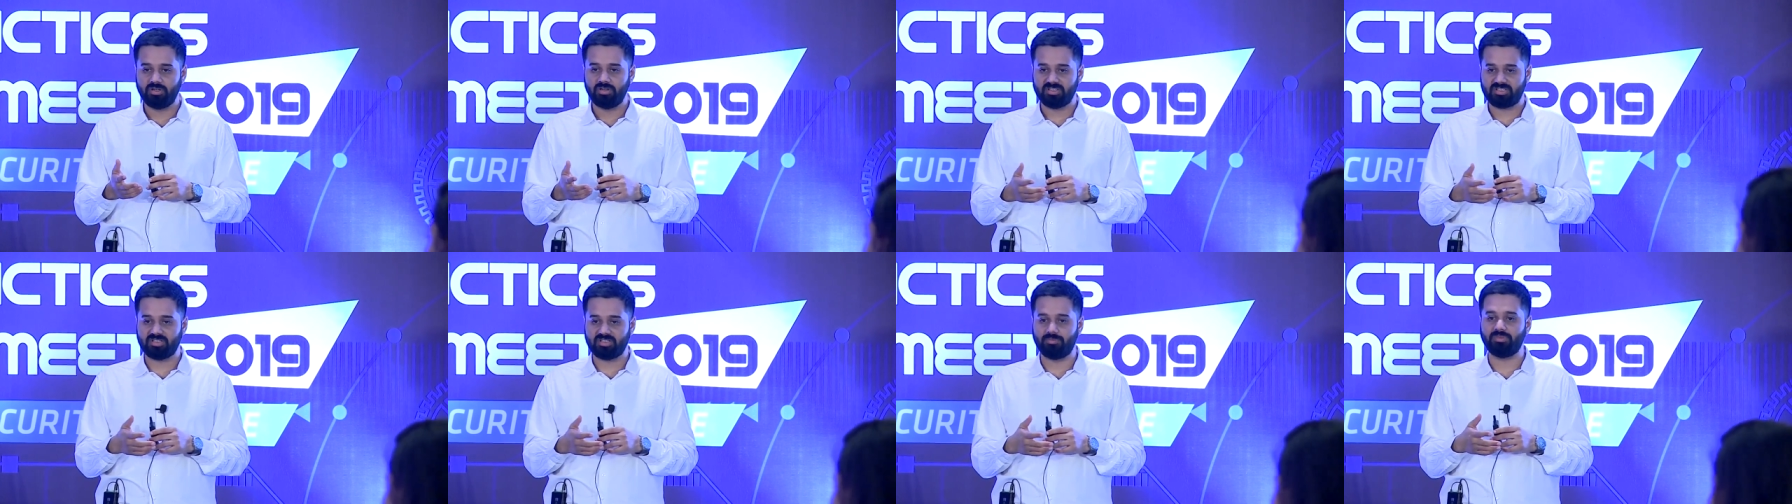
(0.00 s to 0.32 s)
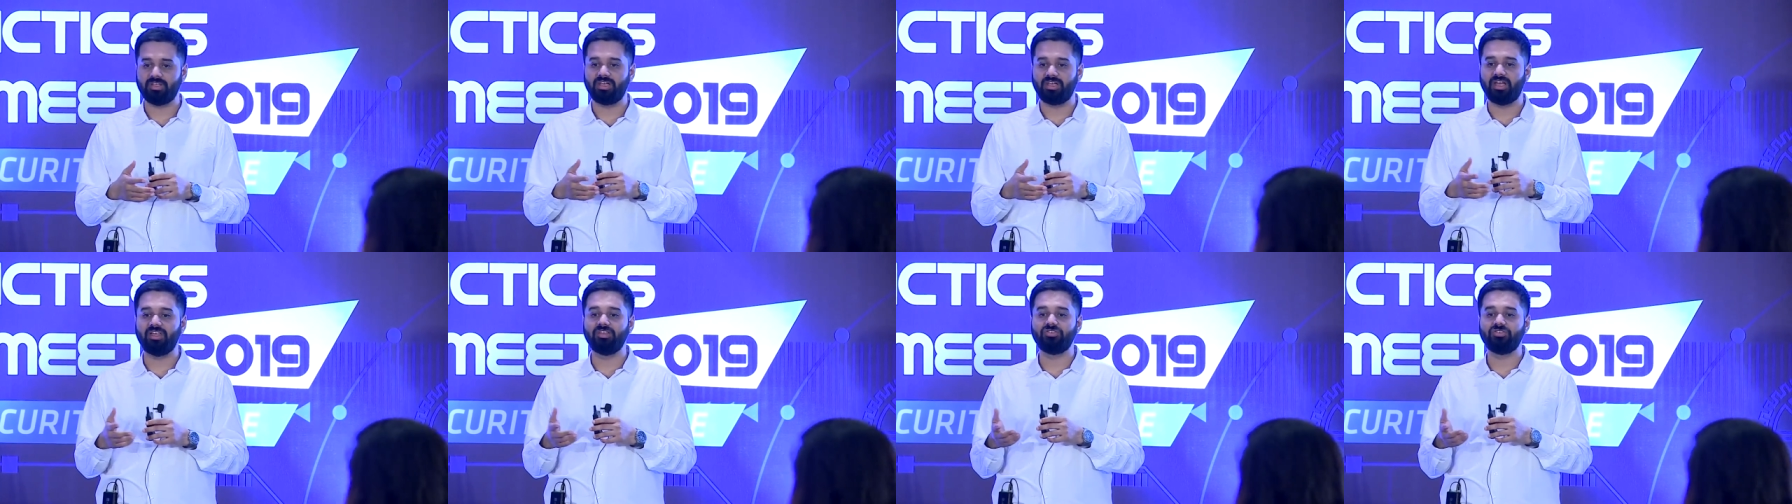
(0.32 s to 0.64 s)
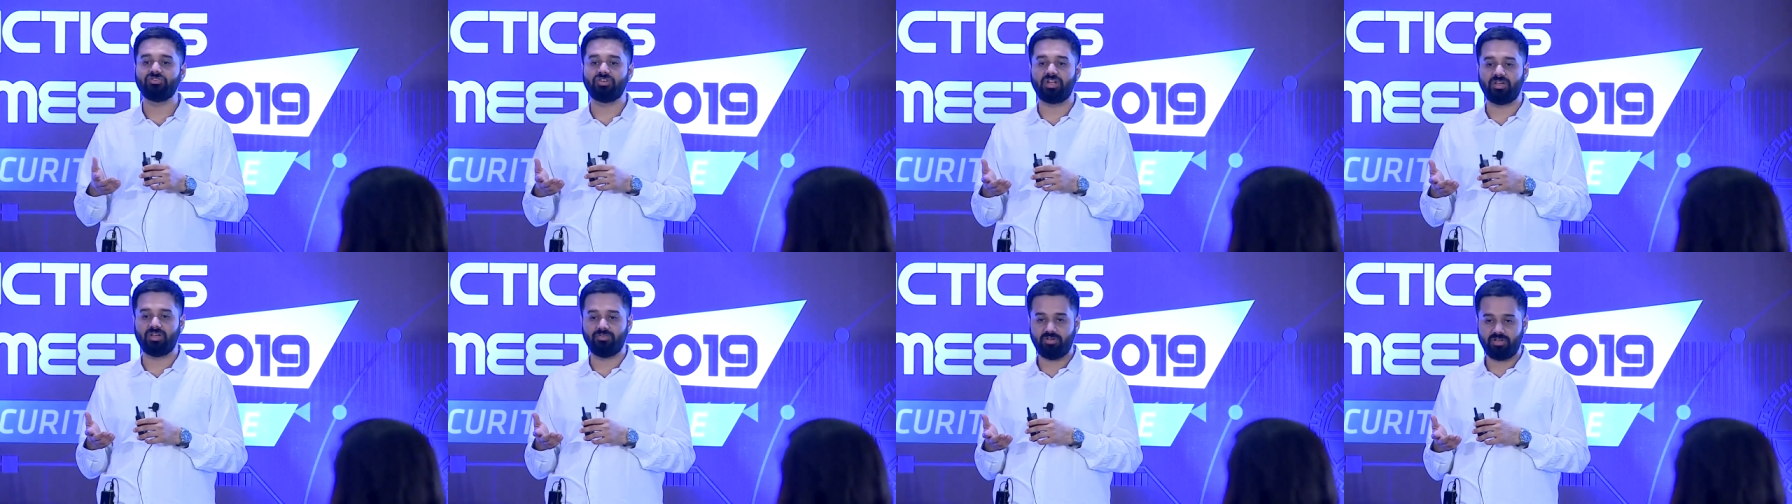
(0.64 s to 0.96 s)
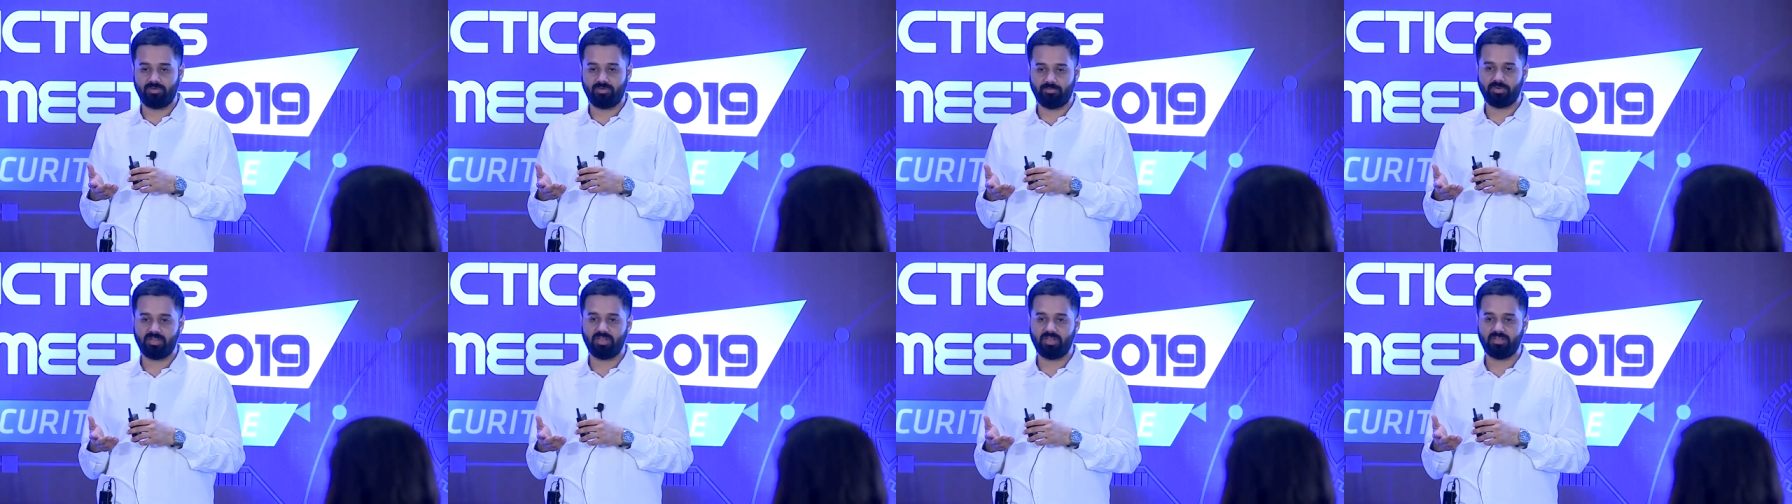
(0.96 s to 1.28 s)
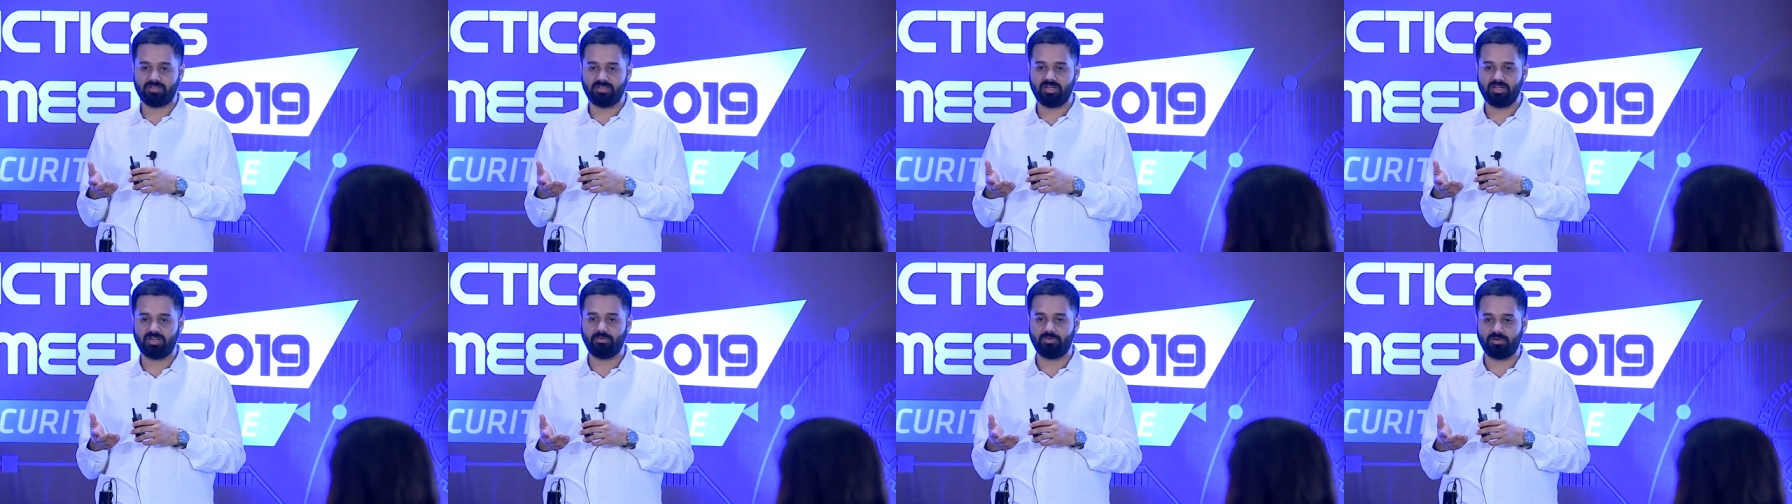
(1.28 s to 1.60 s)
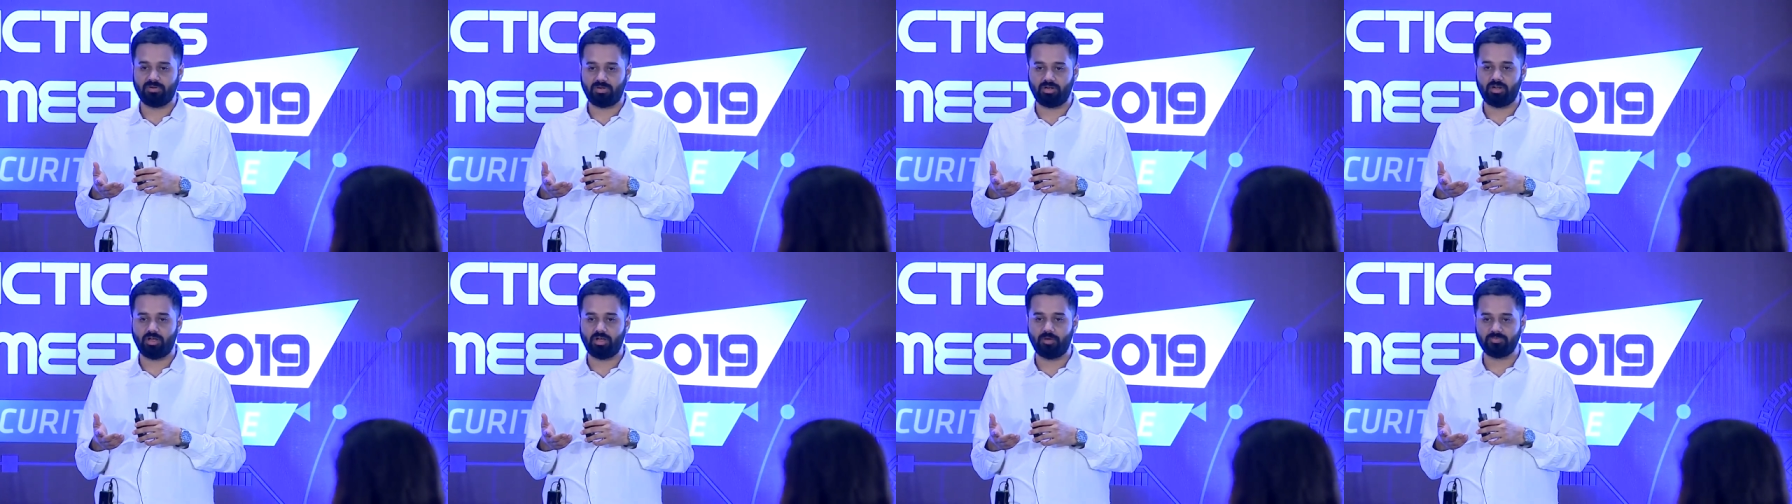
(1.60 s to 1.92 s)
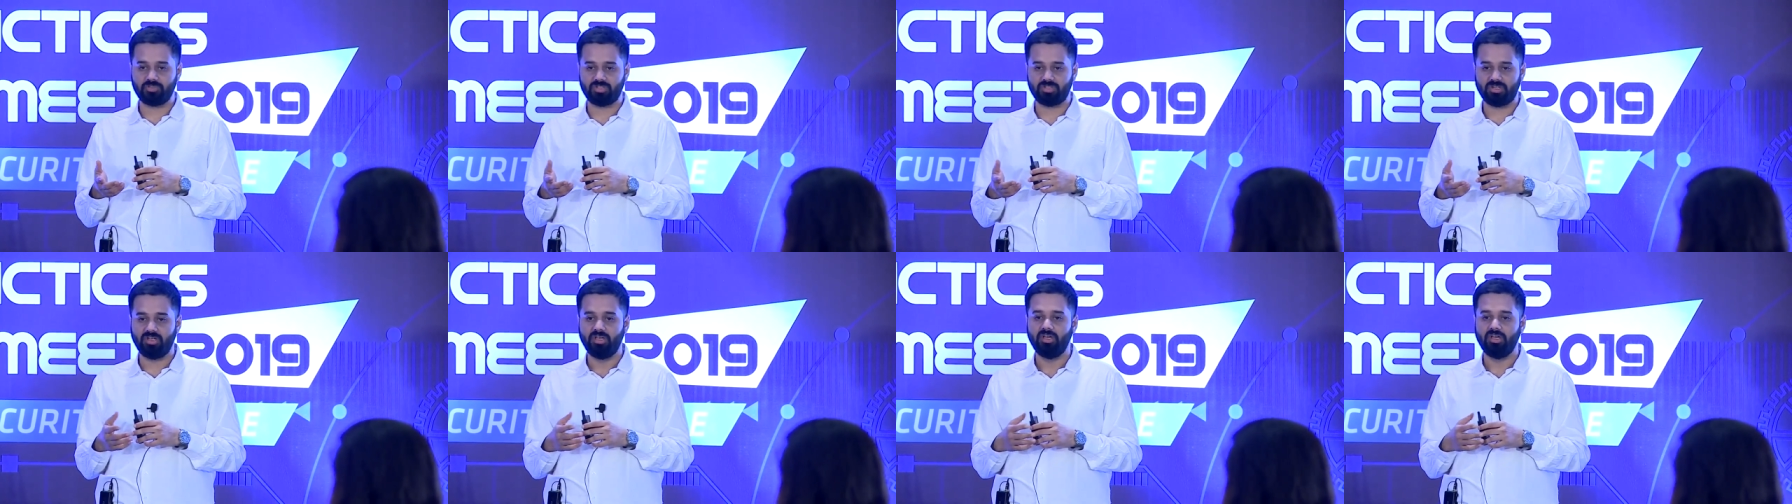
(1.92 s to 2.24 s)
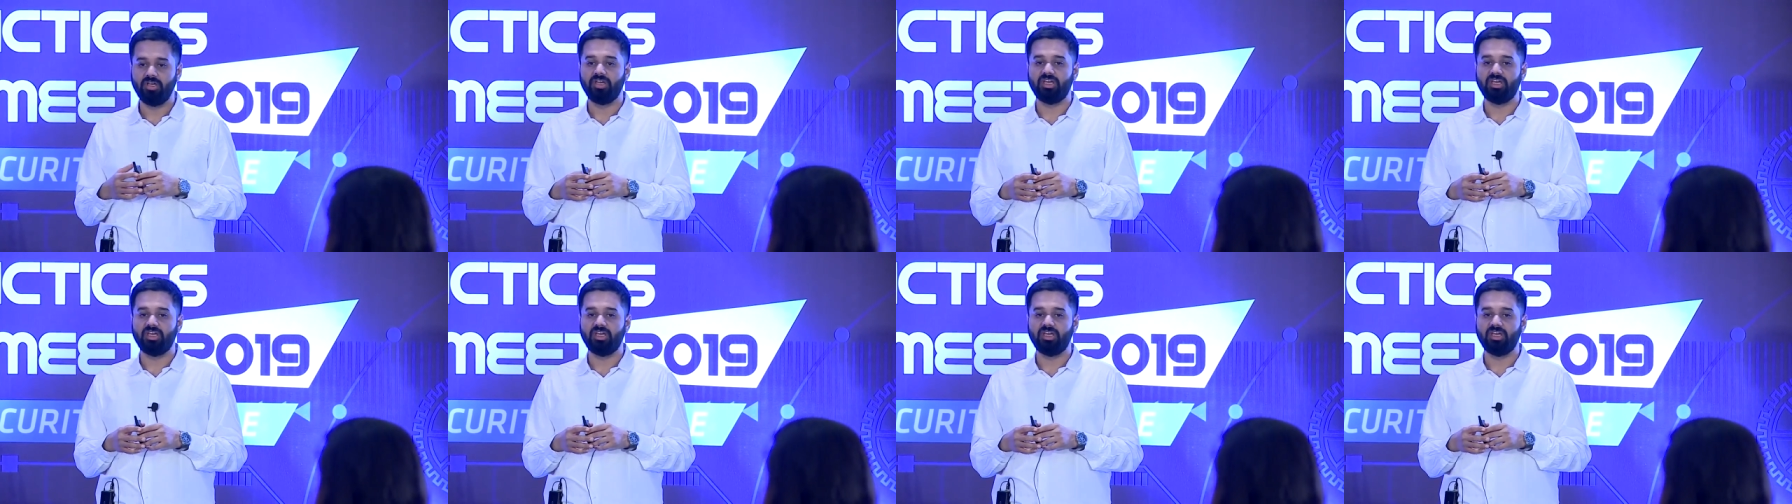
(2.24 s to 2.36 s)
Does something else drive your MPLS network adoption?